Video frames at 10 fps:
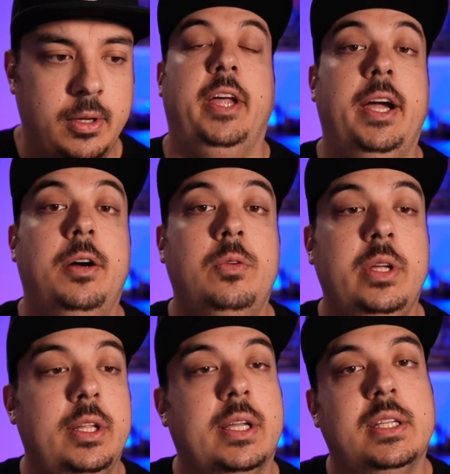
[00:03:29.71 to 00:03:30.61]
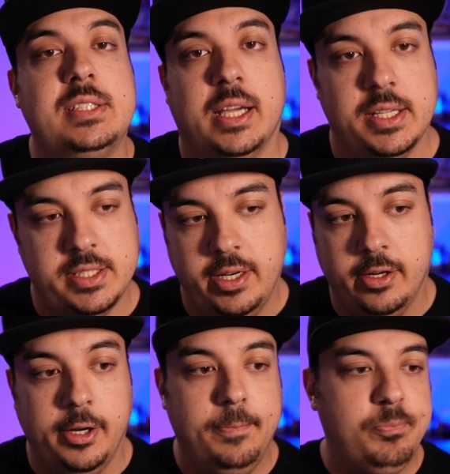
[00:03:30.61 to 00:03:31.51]
Now we look at the second
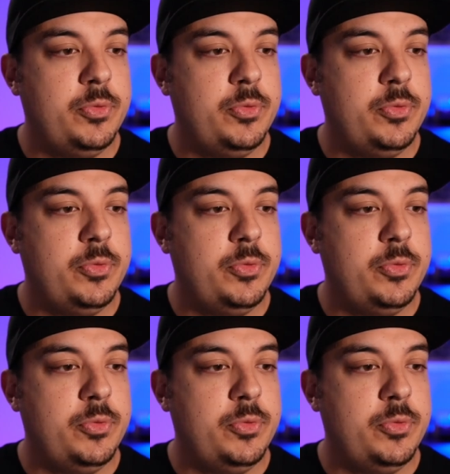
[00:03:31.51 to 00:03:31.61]
scenario.